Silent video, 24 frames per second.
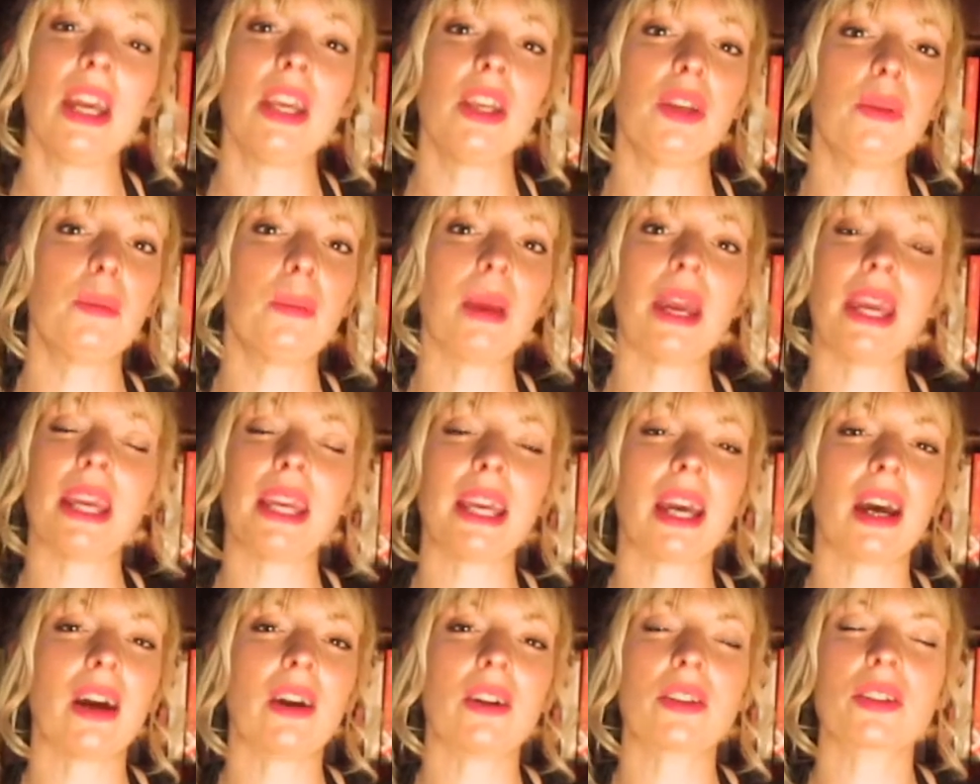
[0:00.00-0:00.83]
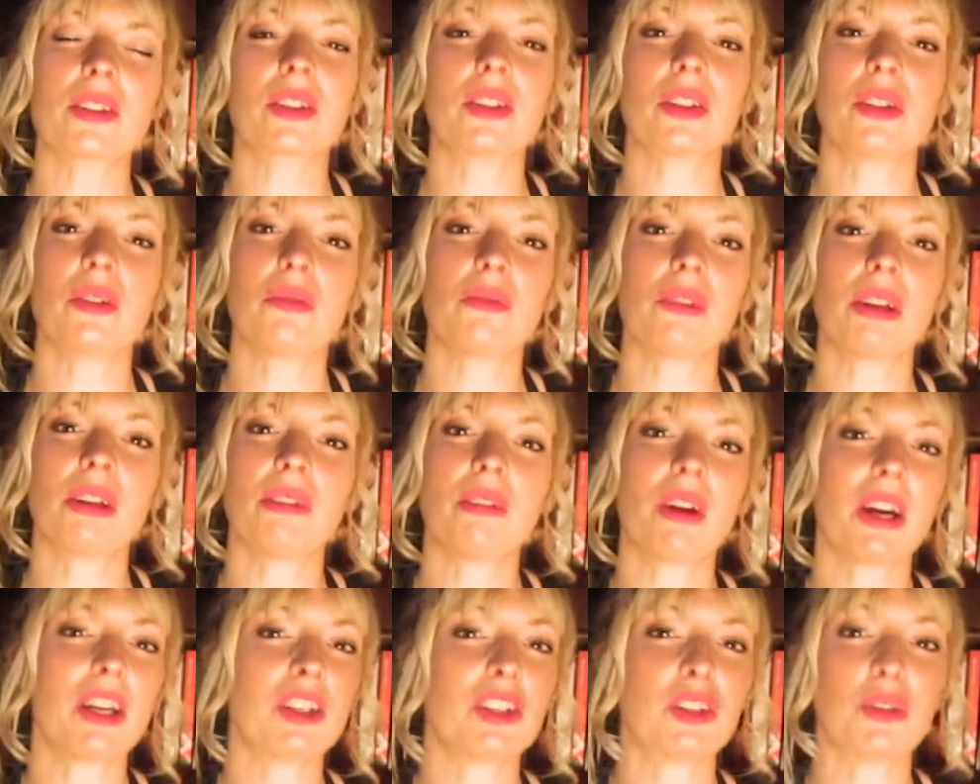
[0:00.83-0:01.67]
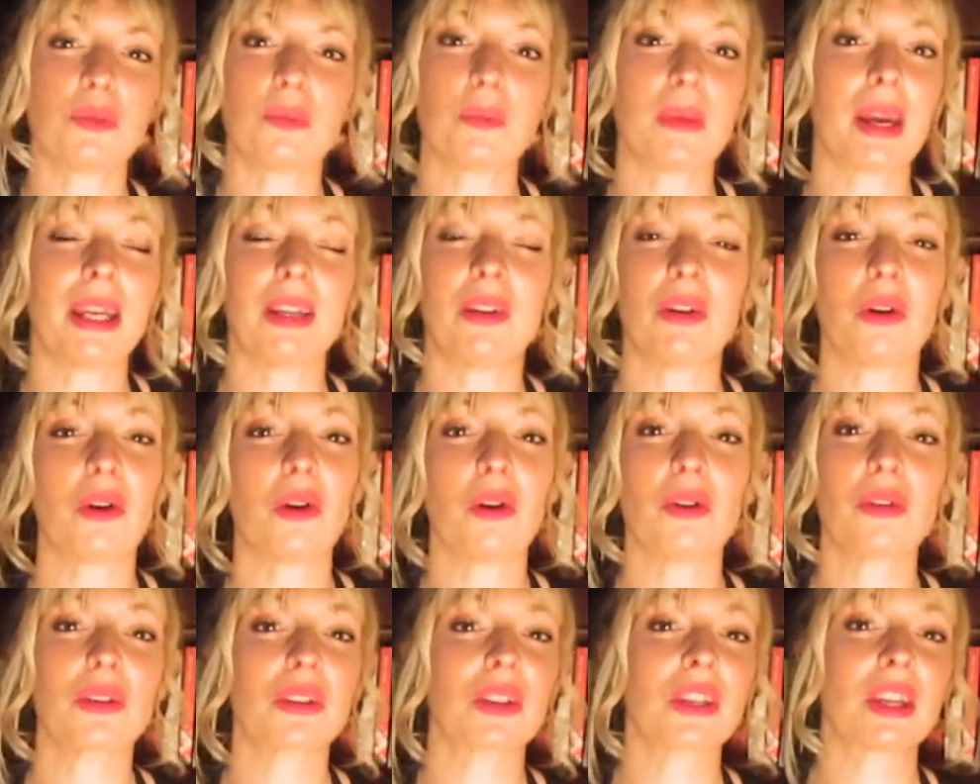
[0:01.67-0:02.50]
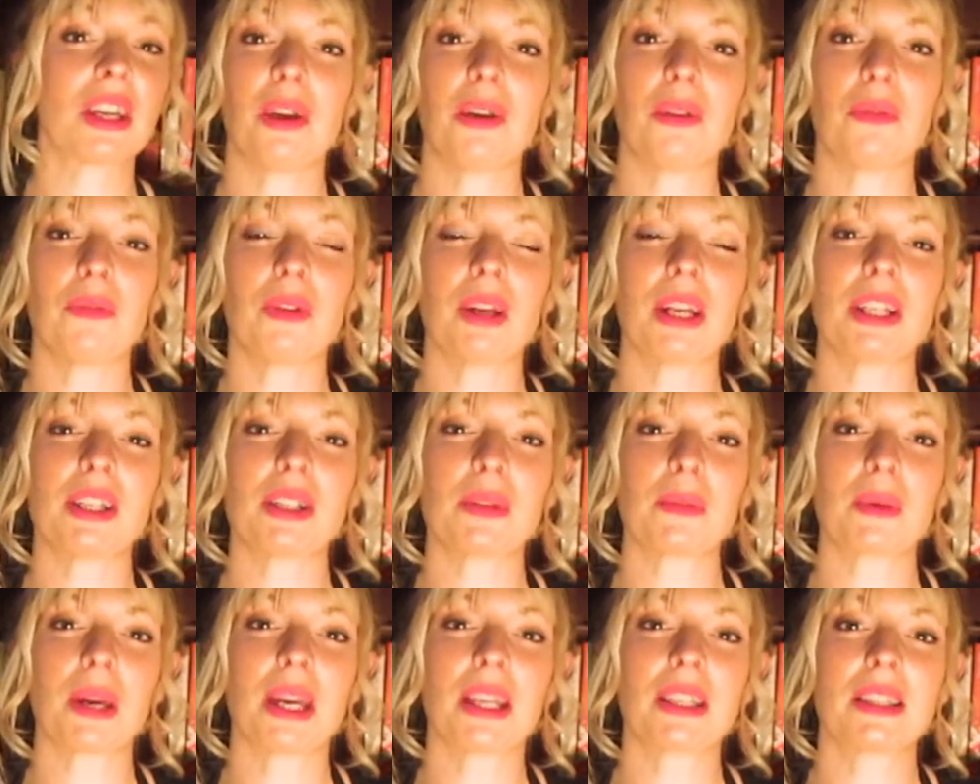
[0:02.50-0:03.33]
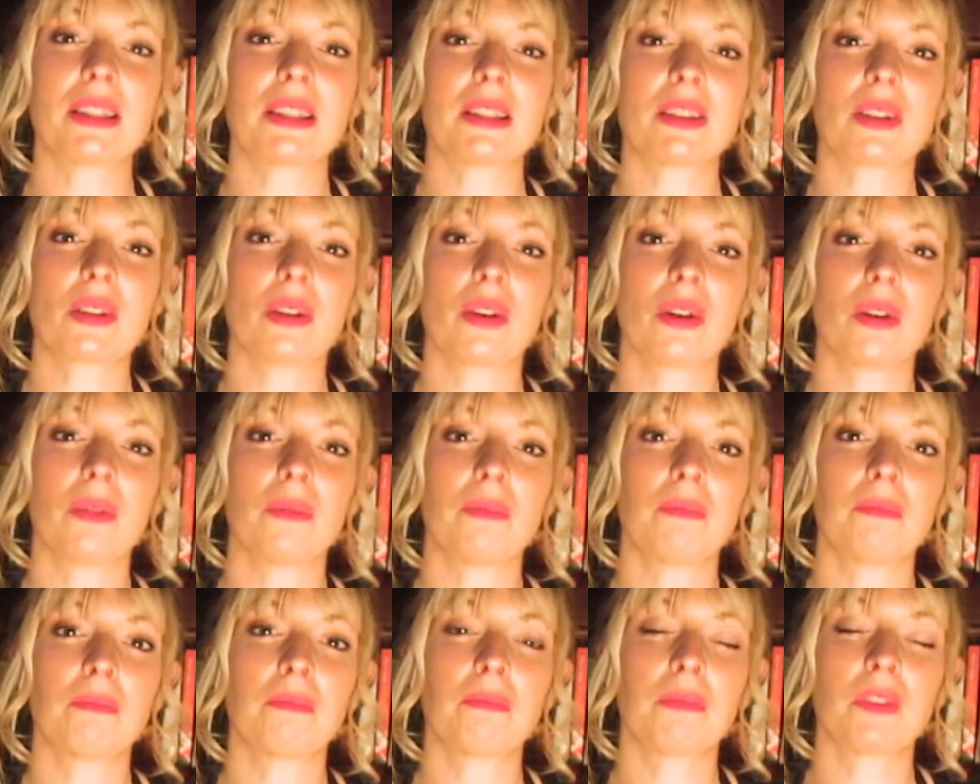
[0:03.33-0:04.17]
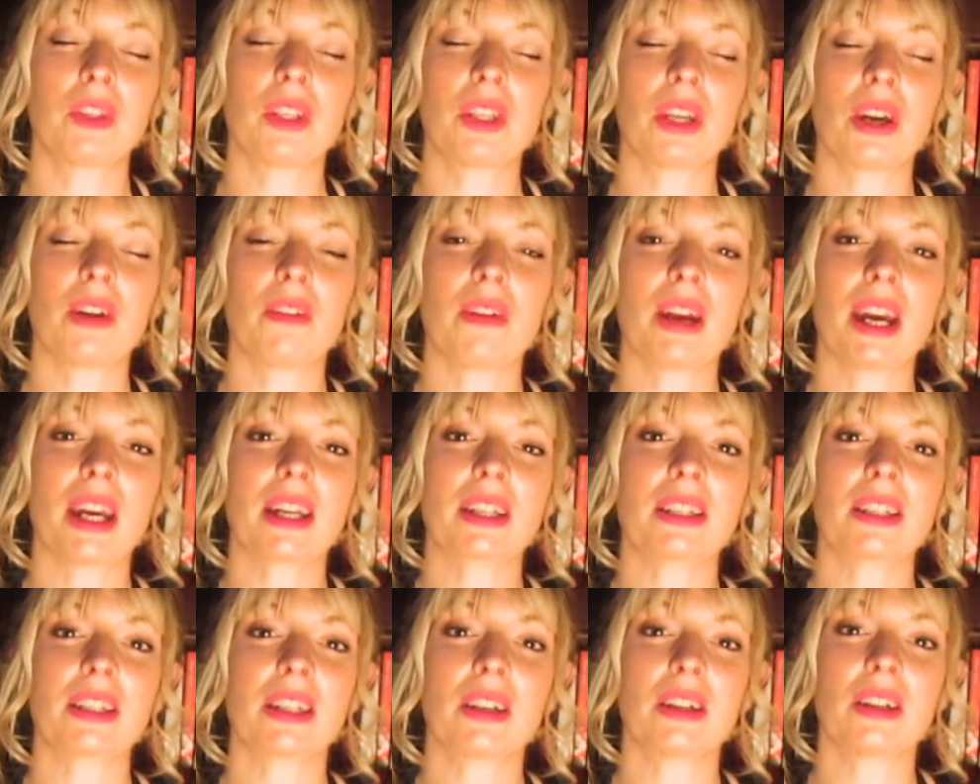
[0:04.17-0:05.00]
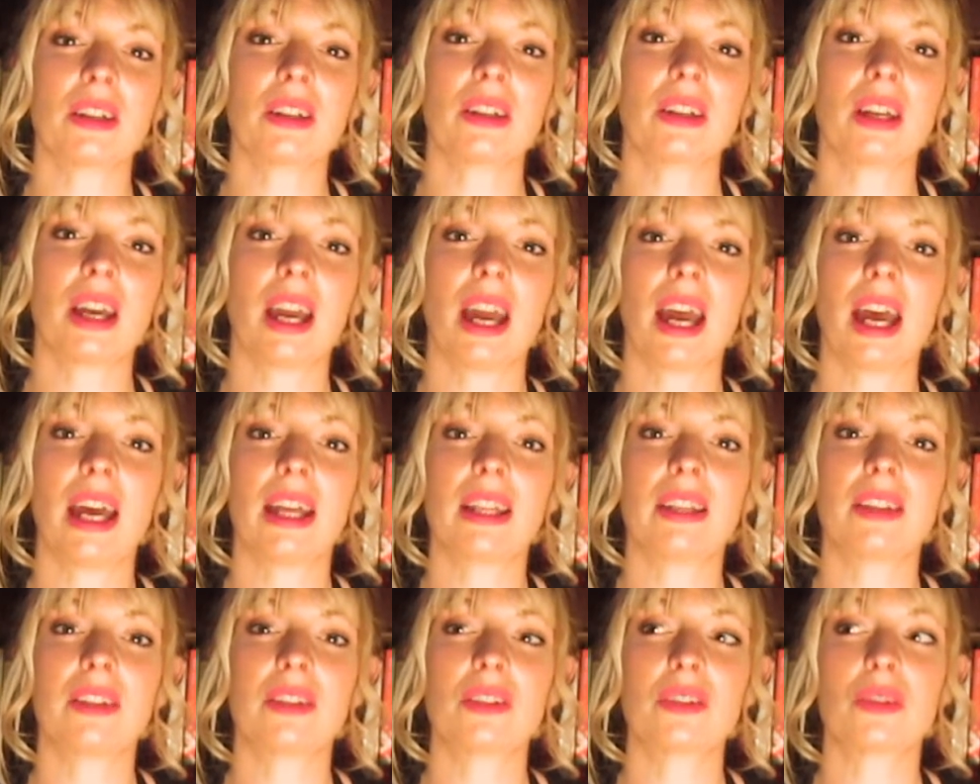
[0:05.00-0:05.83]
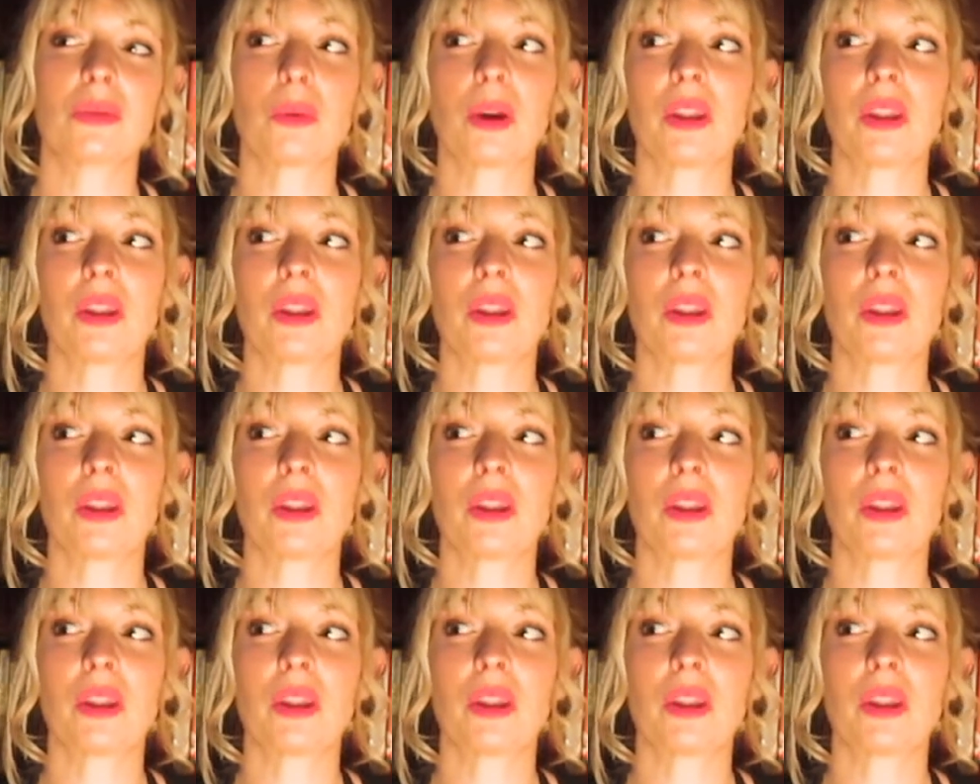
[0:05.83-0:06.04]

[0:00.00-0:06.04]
You may get asked to do rewrites, you may not. It really depends on the director and